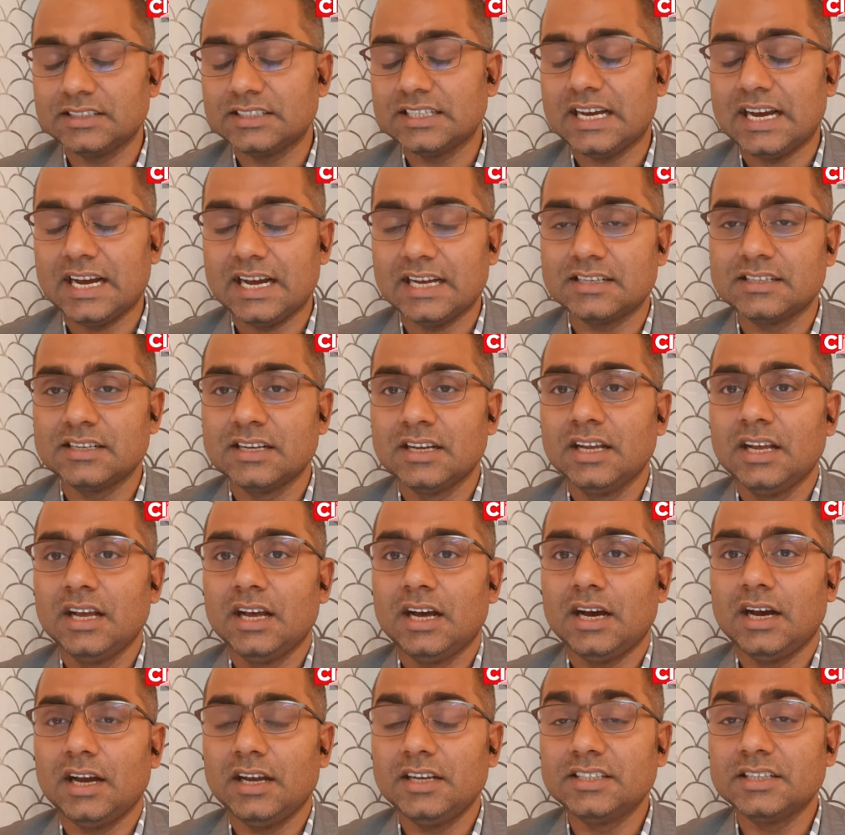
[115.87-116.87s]
India had,
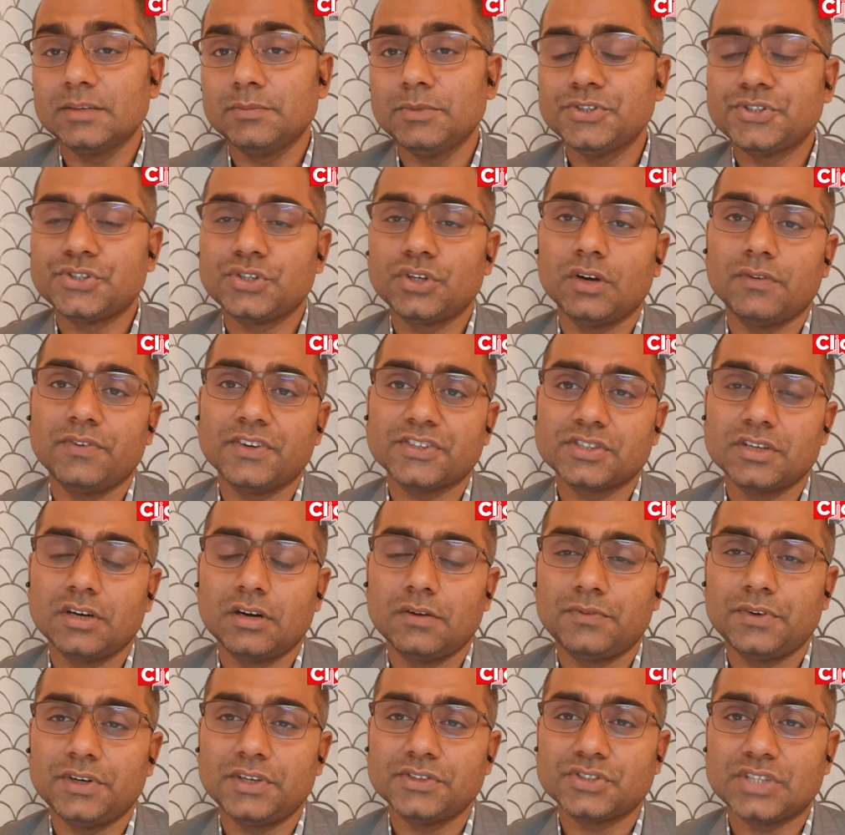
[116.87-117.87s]
uh, Indian Ministry of
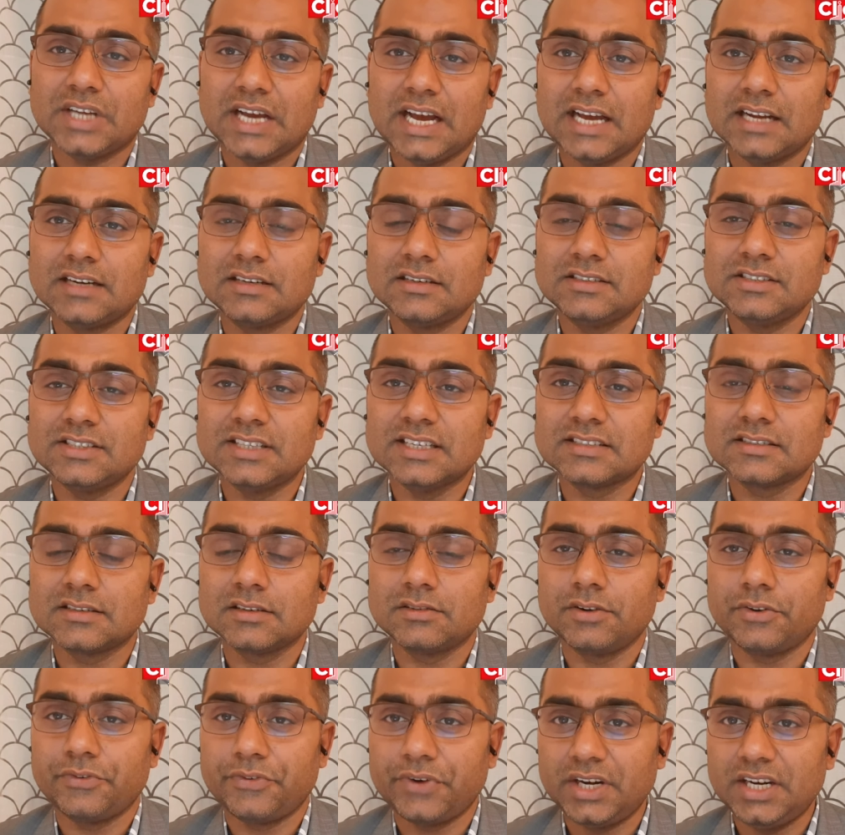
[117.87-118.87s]
External Affairs had
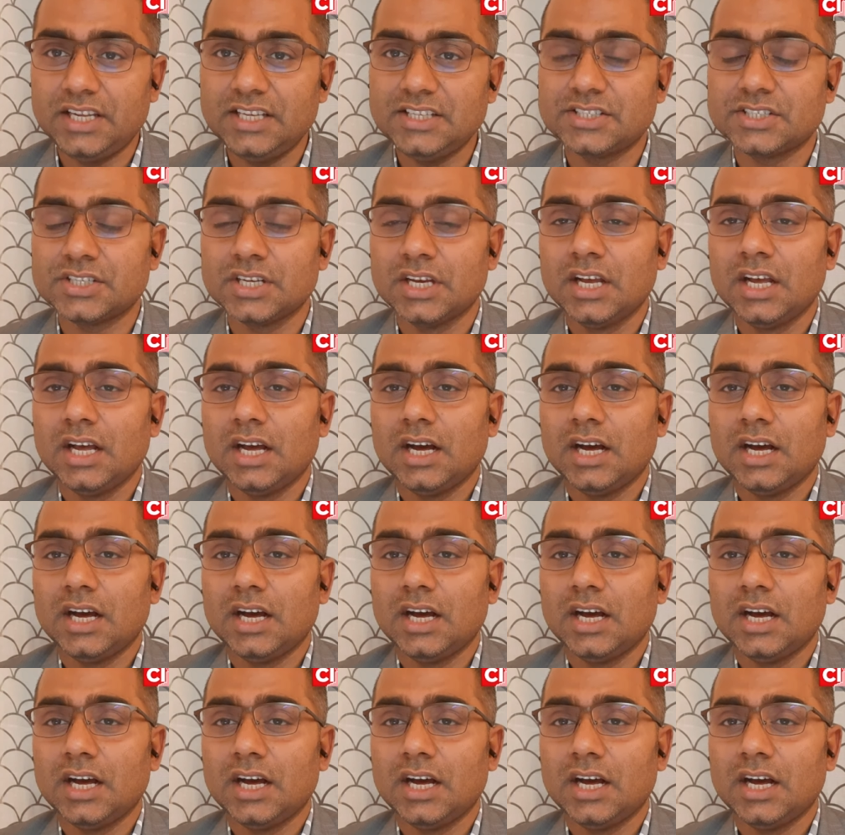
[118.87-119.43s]
yesterday released